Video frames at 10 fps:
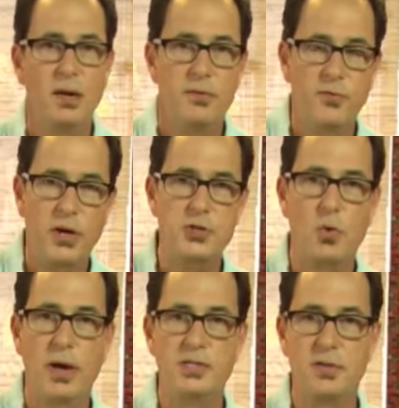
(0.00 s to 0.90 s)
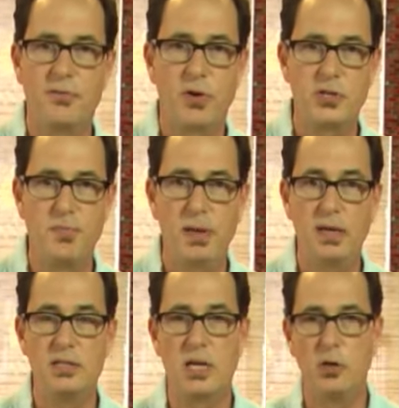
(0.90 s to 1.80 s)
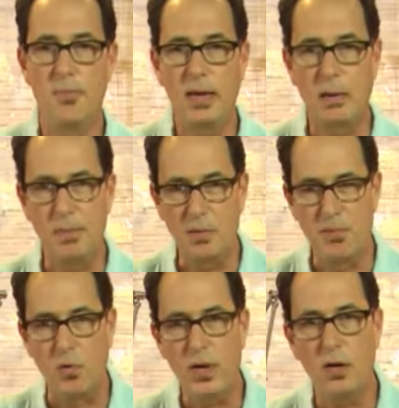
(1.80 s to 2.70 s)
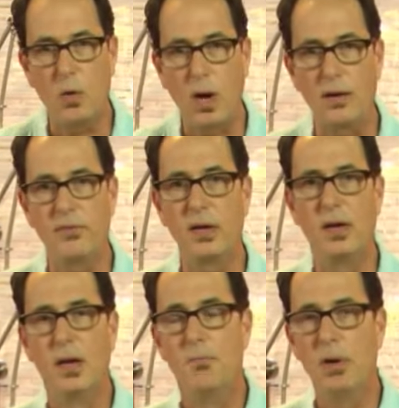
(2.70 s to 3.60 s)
fresh rice, and fresh beans, and you make a big burrito out of it,